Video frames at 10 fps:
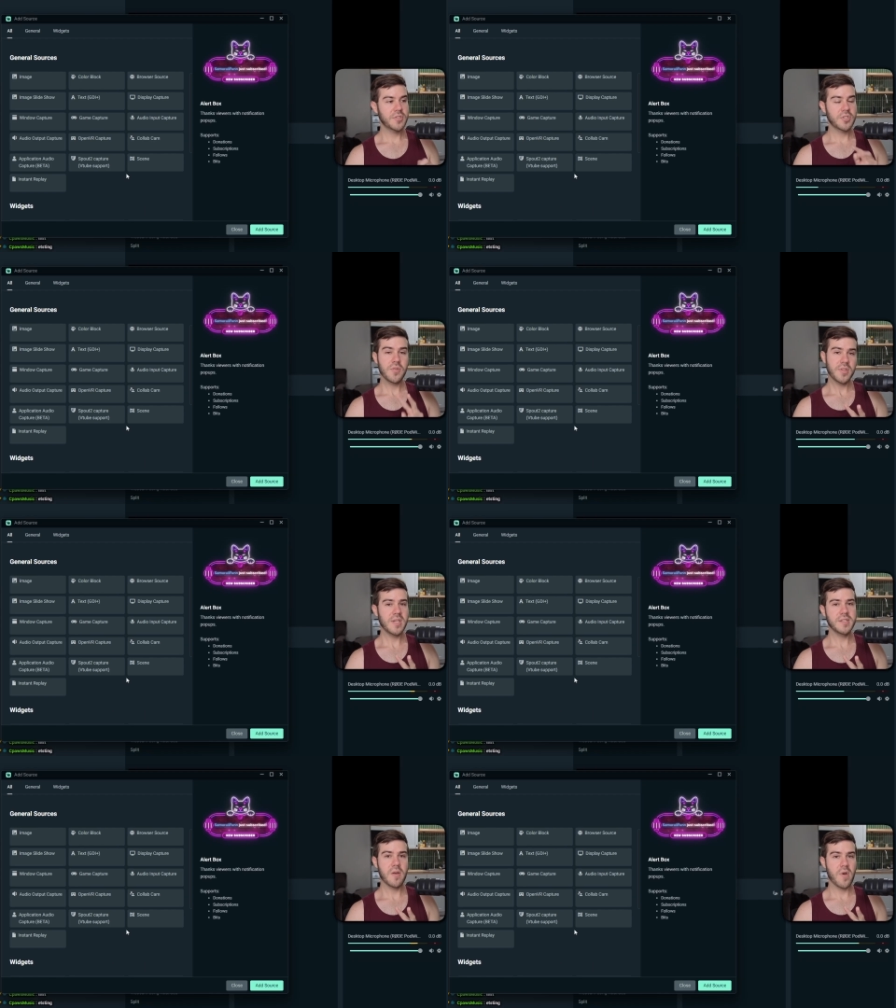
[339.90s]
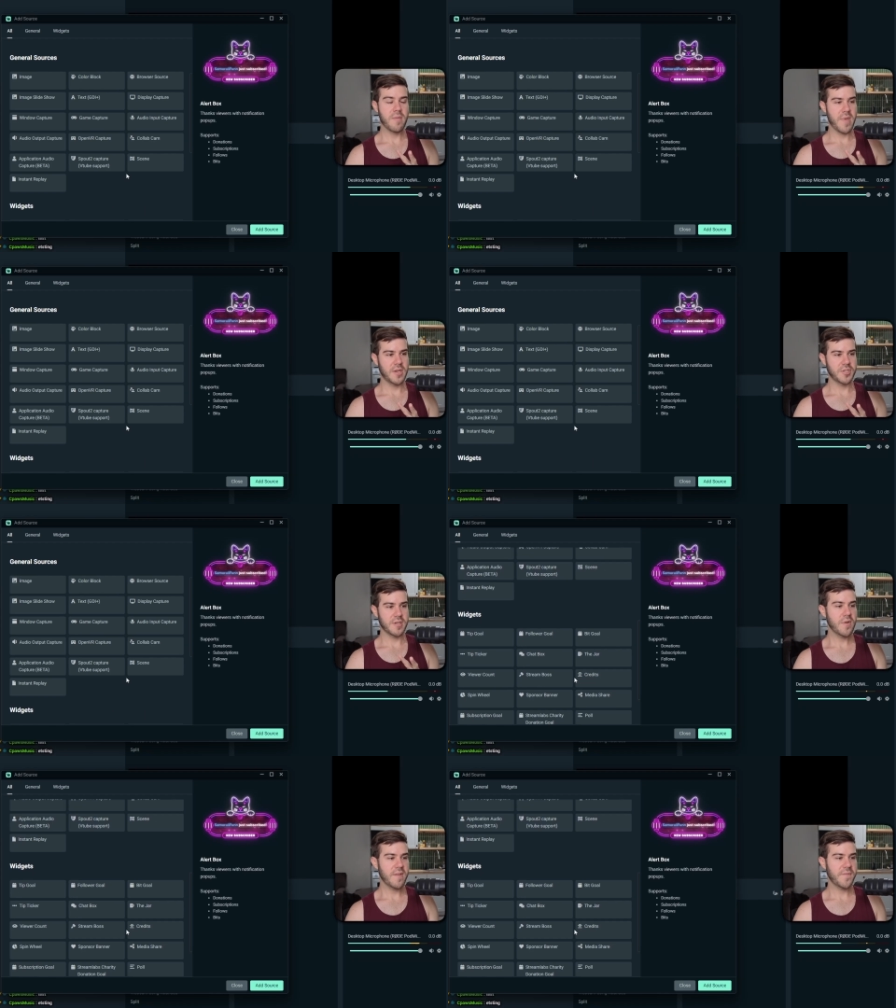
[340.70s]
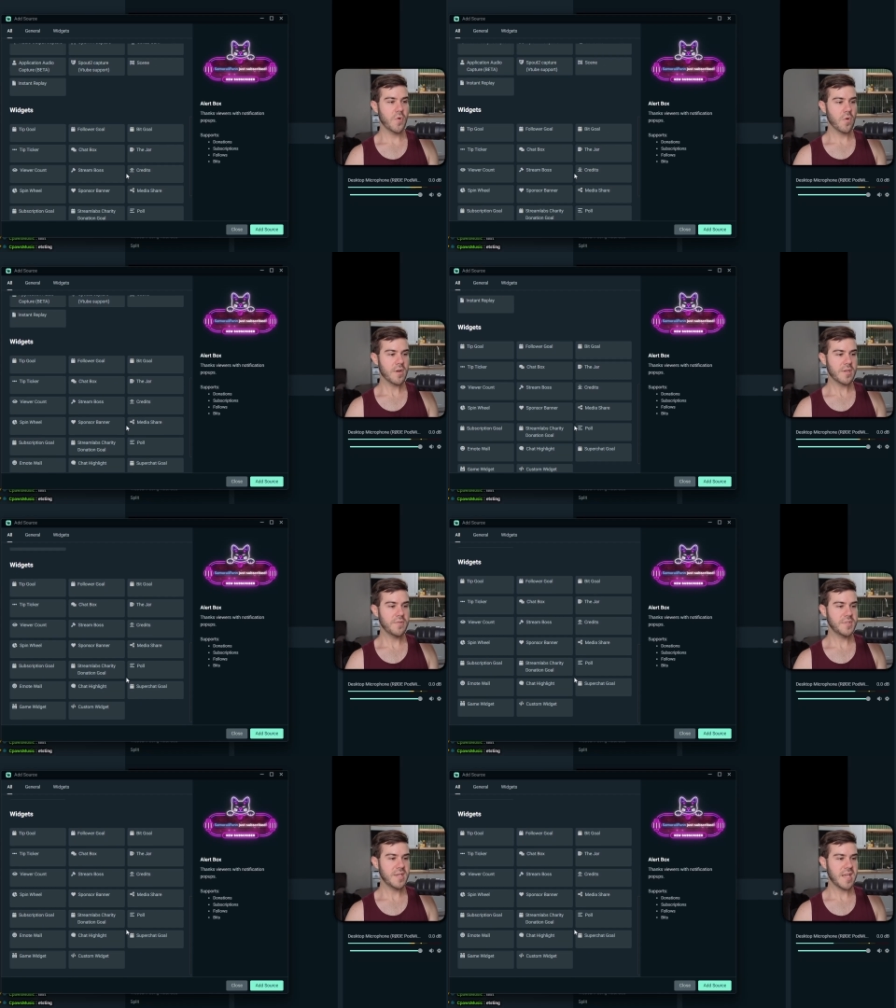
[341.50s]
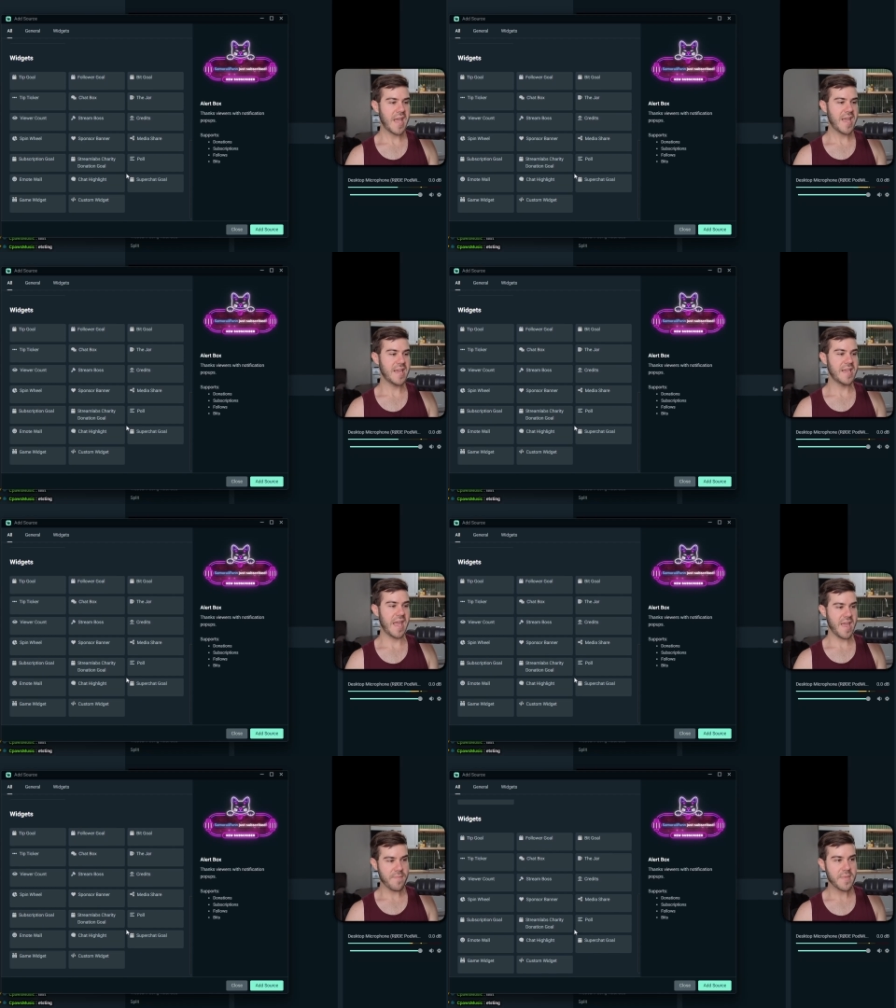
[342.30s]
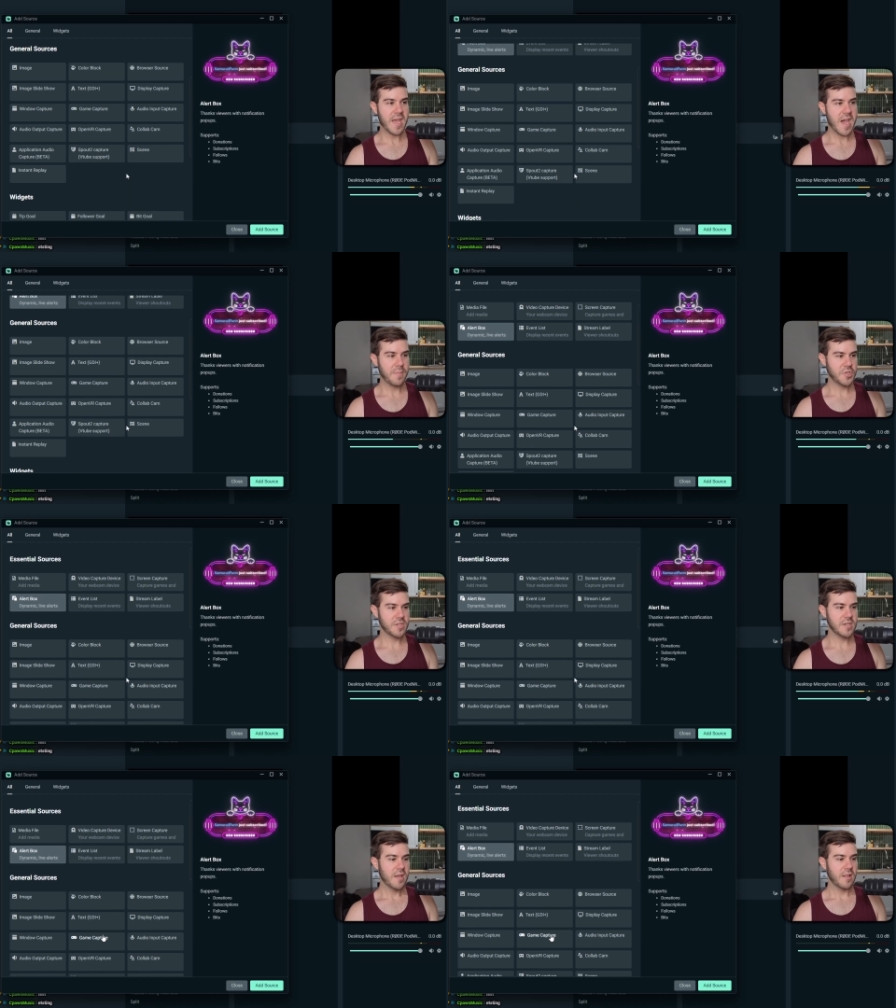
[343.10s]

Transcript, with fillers: two things I wanna mention. If you're using a game capture,